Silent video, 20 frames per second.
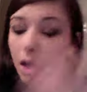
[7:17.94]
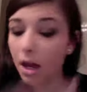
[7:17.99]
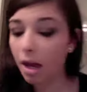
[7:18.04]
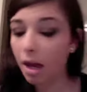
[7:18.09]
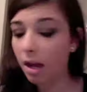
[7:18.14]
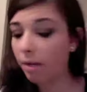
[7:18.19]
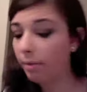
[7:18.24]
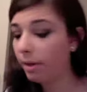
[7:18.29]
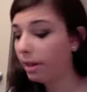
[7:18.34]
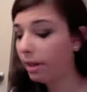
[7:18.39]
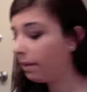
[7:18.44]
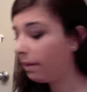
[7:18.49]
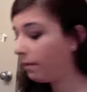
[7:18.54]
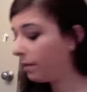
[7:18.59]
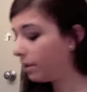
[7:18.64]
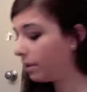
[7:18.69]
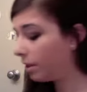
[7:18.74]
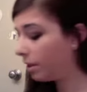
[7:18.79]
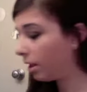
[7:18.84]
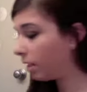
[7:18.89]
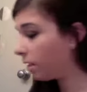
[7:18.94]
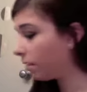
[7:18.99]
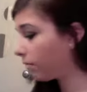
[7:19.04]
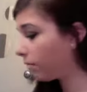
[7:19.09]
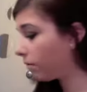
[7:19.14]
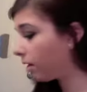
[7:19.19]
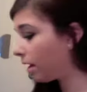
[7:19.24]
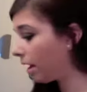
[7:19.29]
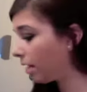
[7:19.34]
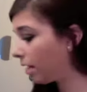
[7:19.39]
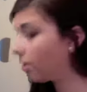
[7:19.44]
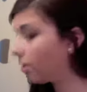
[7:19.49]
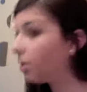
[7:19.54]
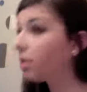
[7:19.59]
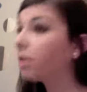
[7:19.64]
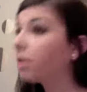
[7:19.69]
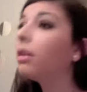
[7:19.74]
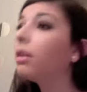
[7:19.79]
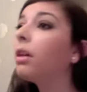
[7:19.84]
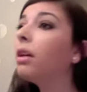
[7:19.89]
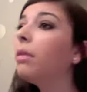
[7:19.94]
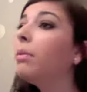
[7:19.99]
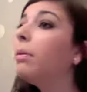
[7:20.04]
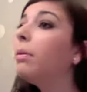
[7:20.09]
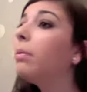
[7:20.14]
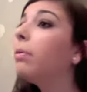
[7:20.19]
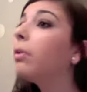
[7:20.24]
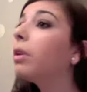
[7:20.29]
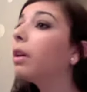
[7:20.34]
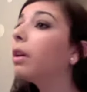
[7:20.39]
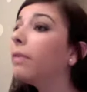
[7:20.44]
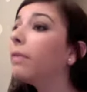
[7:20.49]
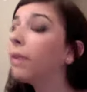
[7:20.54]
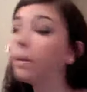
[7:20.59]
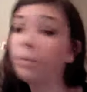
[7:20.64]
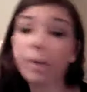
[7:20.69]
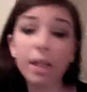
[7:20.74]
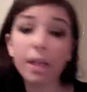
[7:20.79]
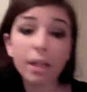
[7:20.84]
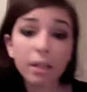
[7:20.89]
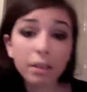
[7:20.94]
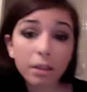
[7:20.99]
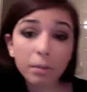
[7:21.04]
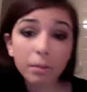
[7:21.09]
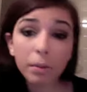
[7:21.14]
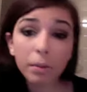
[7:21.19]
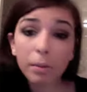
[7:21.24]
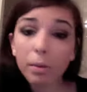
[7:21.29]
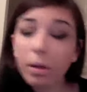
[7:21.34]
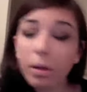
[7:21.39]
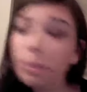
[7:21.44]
I might even touch up the edges a little bit more, even make it a little bit more